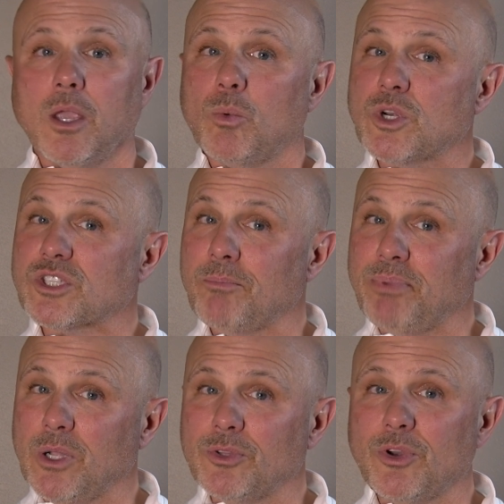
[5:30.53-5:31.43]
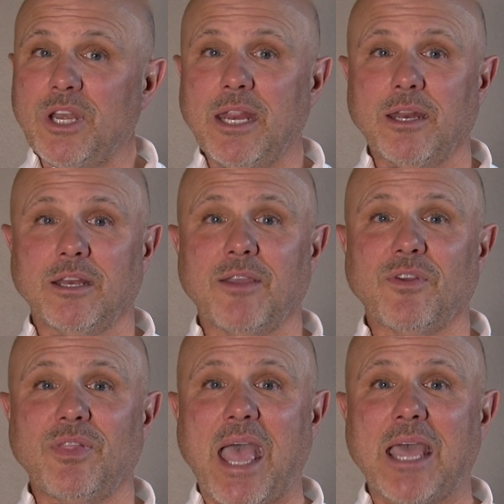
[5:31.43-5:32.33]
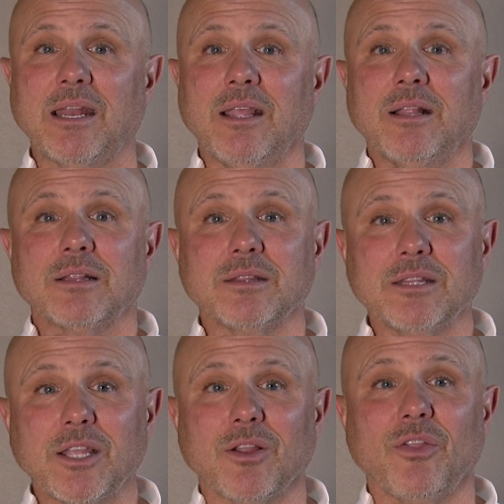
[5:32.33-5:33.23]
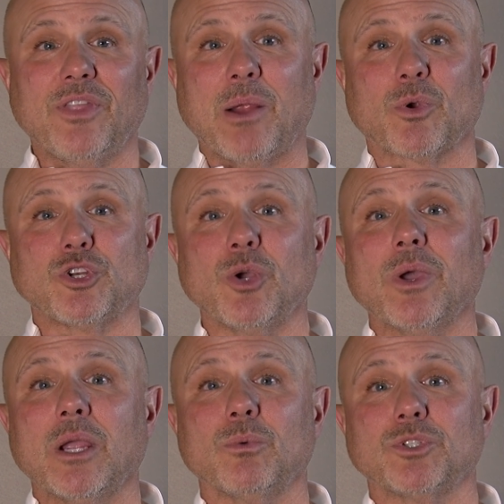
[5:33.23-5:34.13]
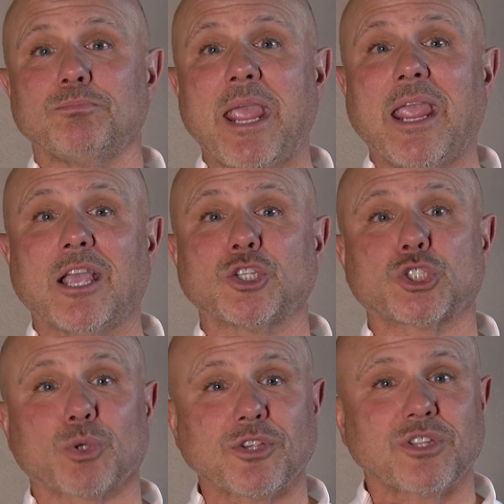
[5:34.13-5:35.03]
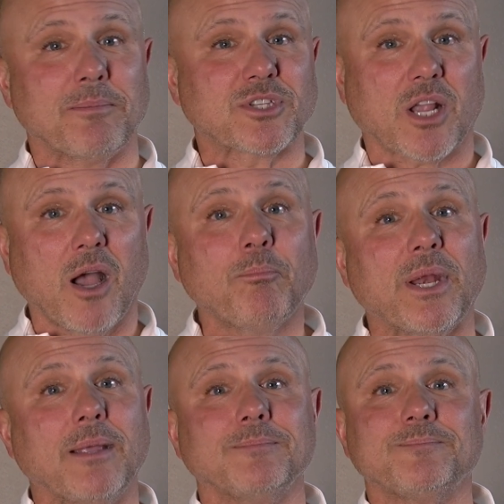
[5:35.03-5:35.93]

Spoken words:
which the builder needed given that little they were doing was making us trust them as a company.